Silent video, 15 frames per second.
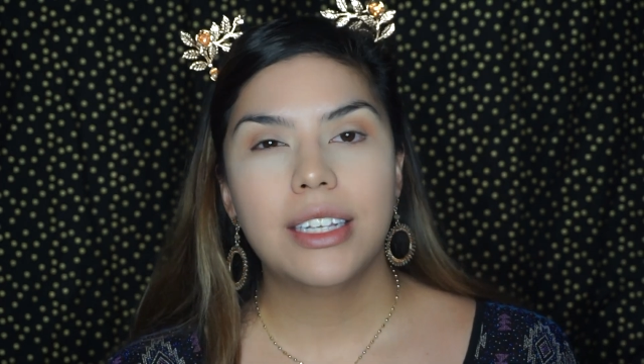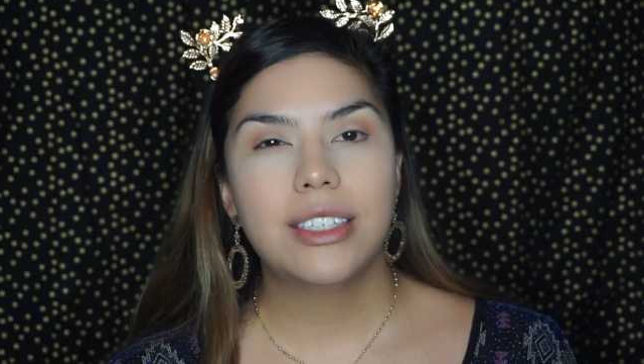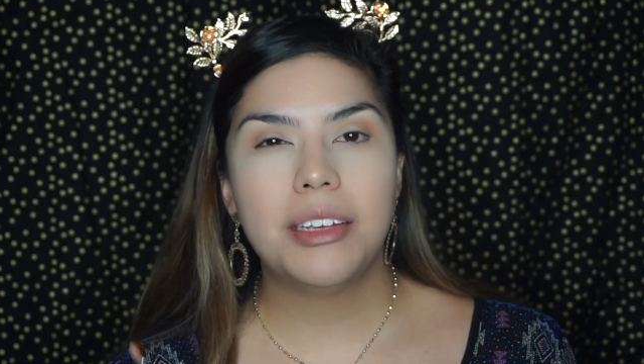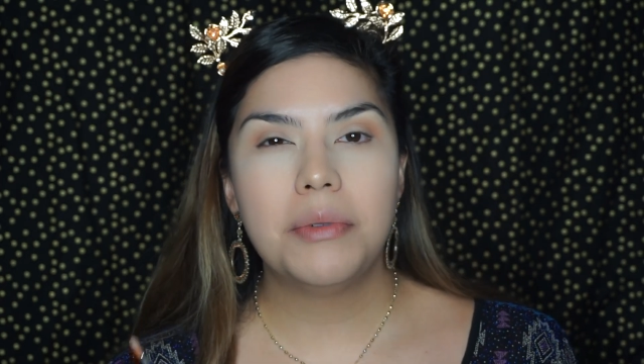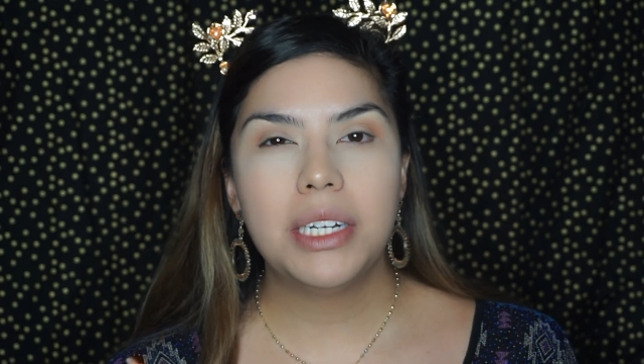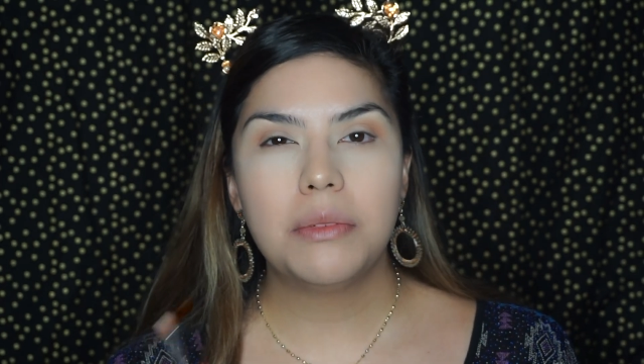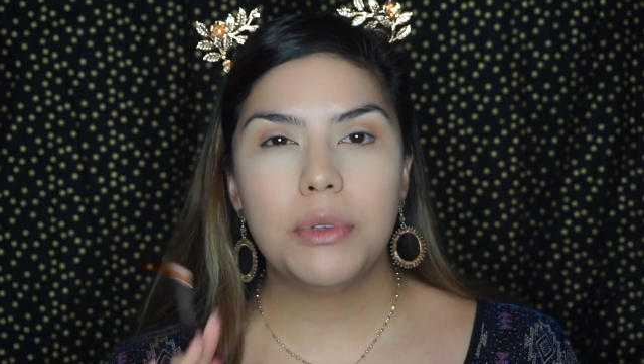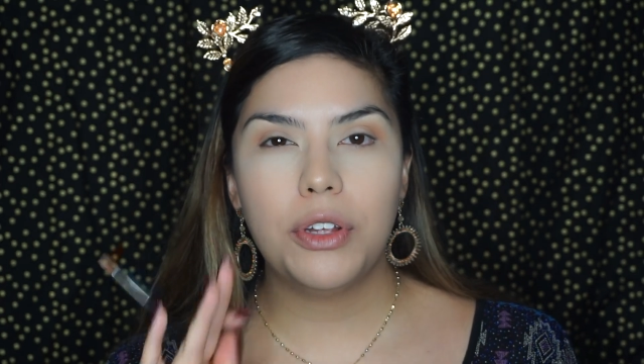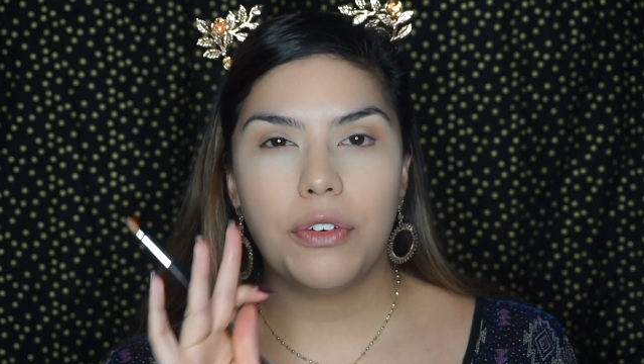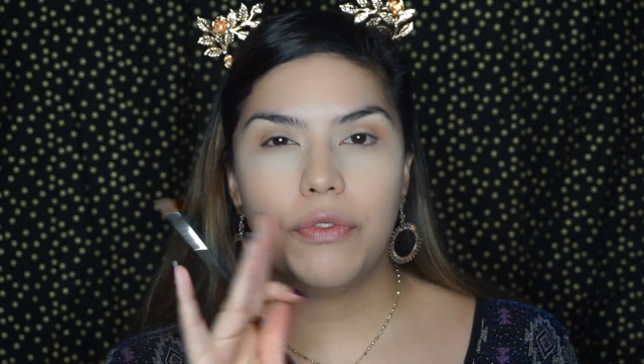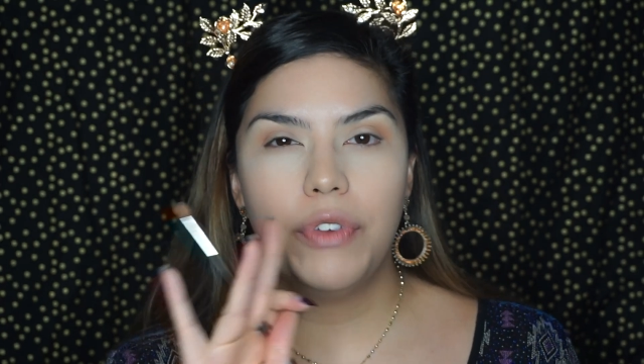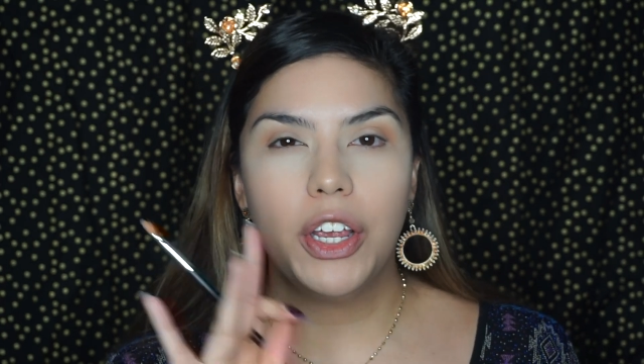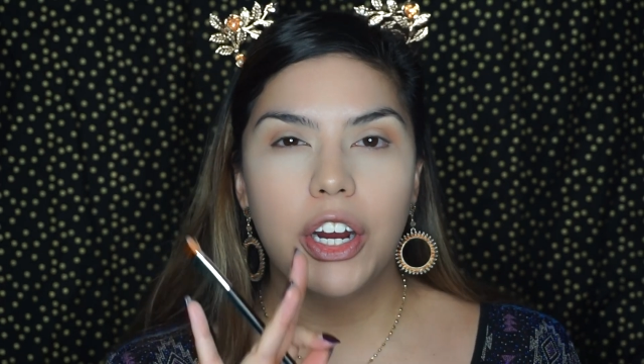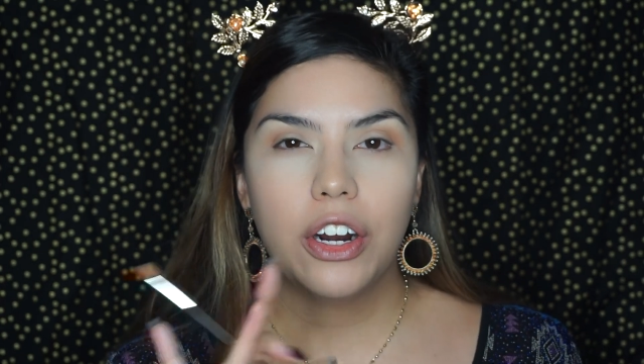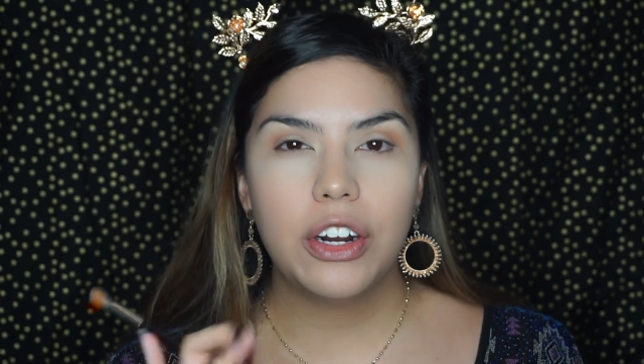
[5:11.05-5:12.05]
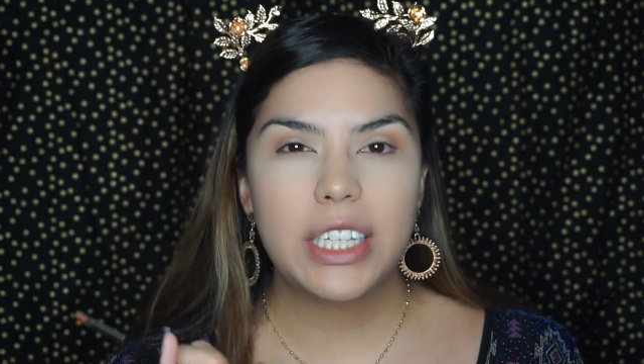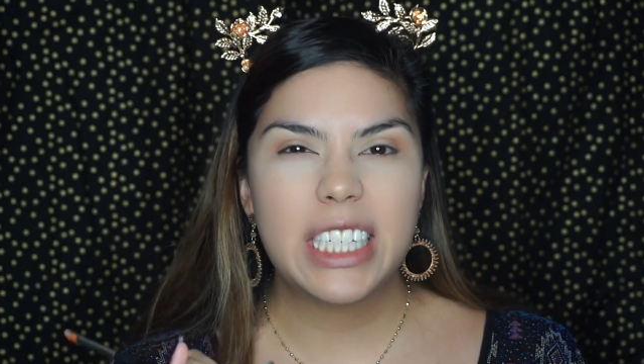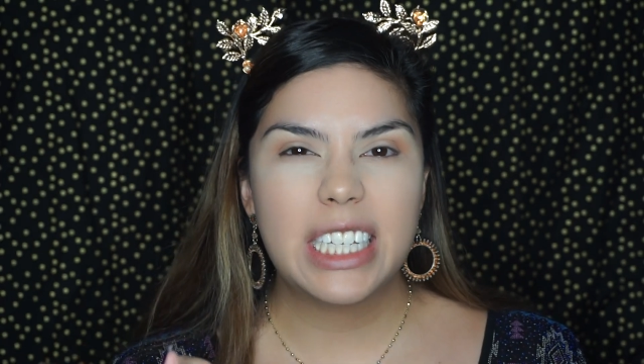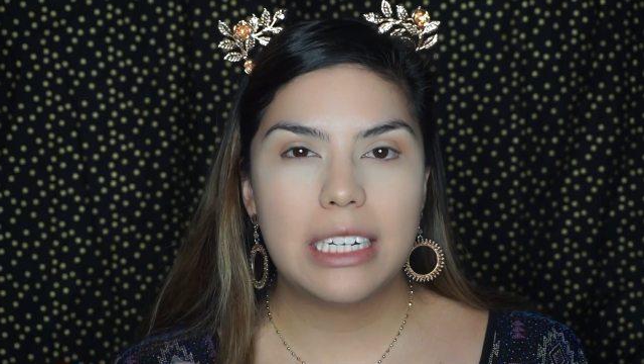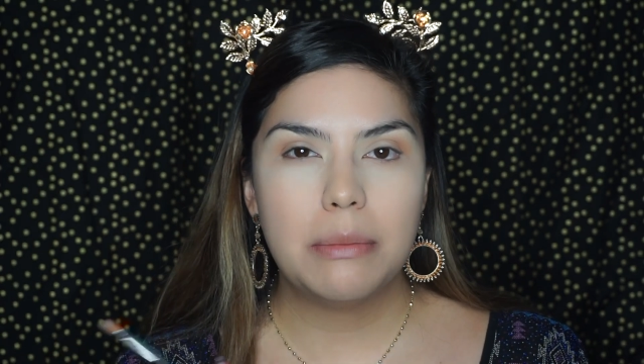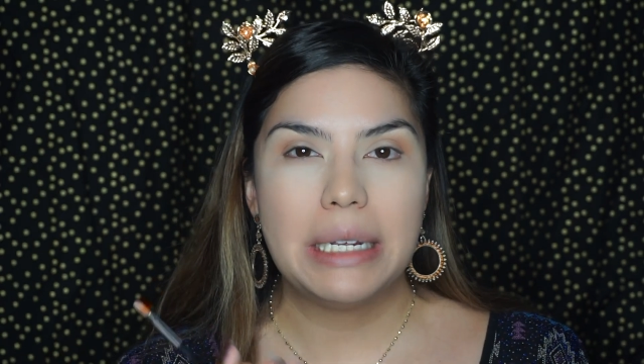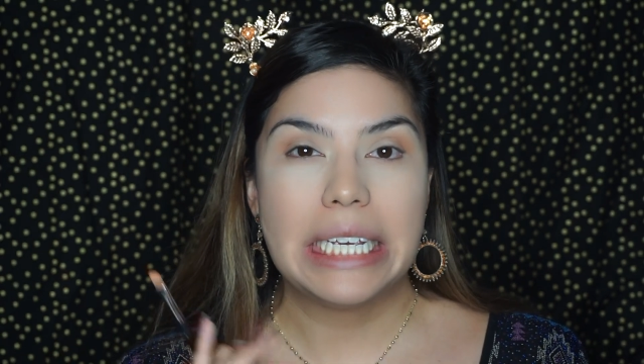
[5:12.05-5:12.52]
sometimes with your finger it's
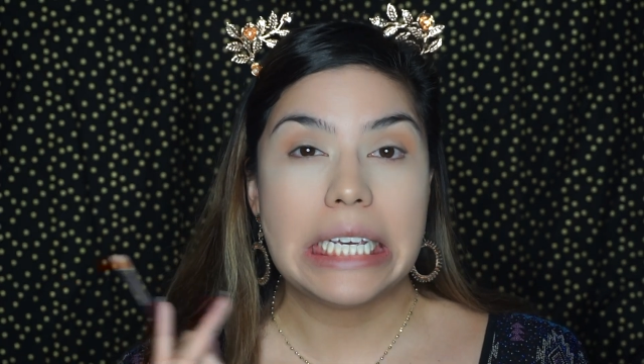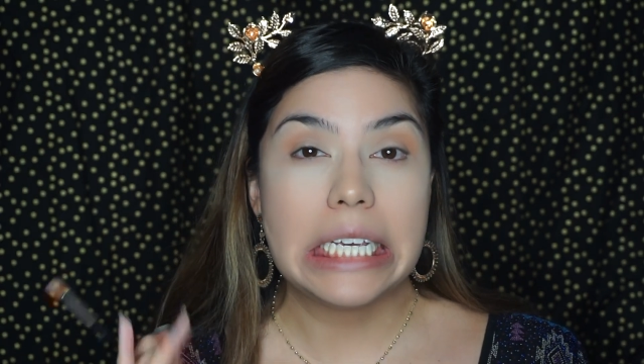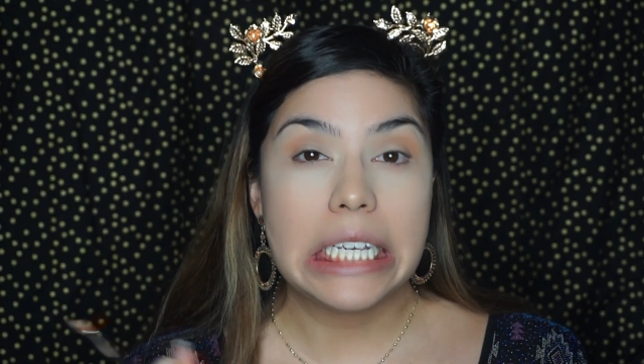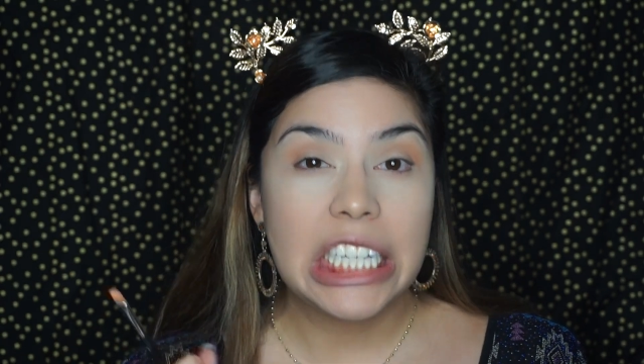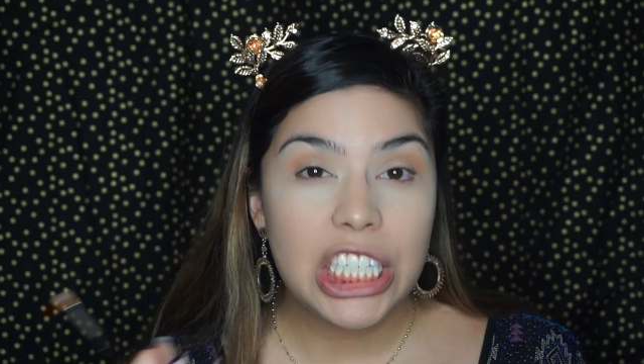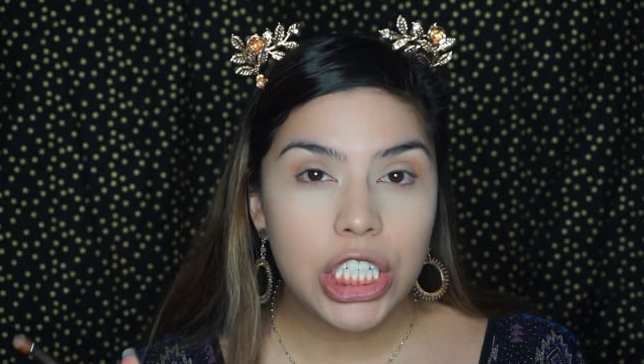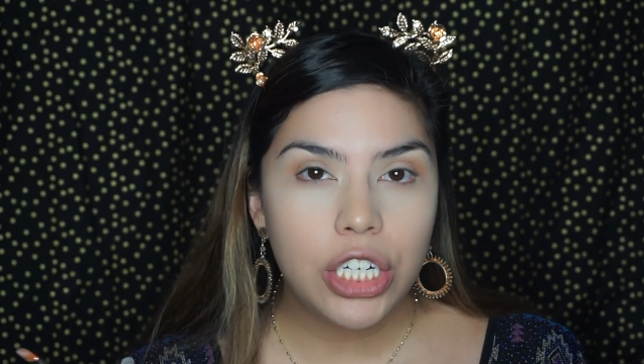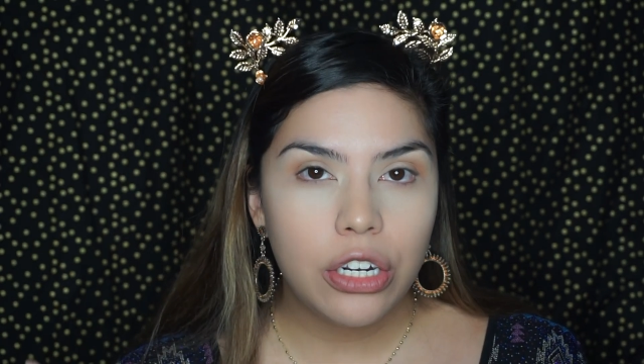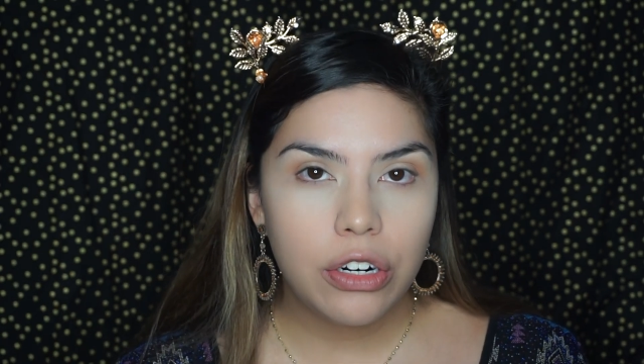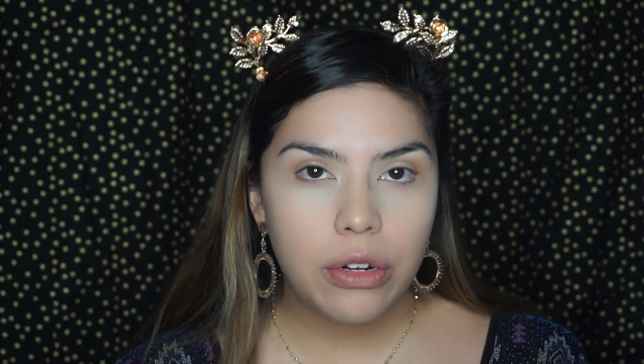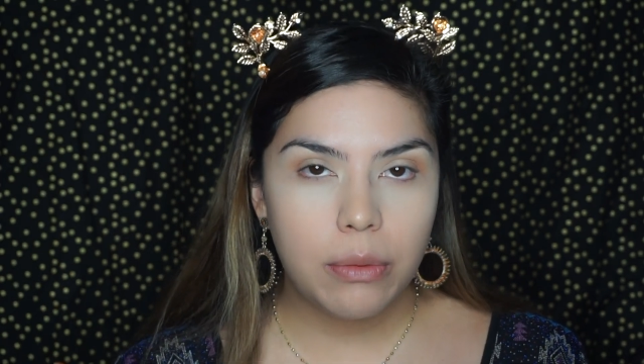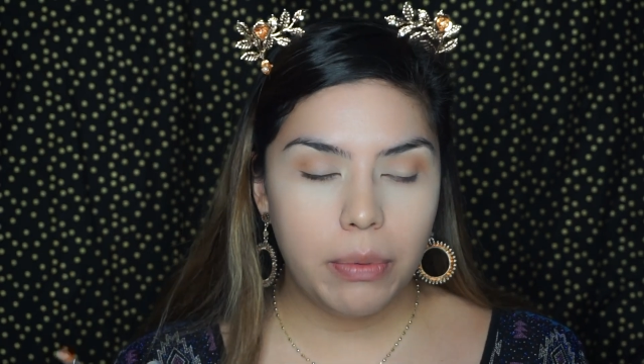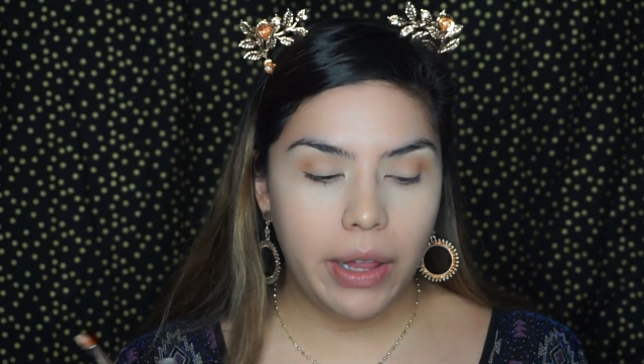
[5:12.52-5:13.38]
a little bit easier to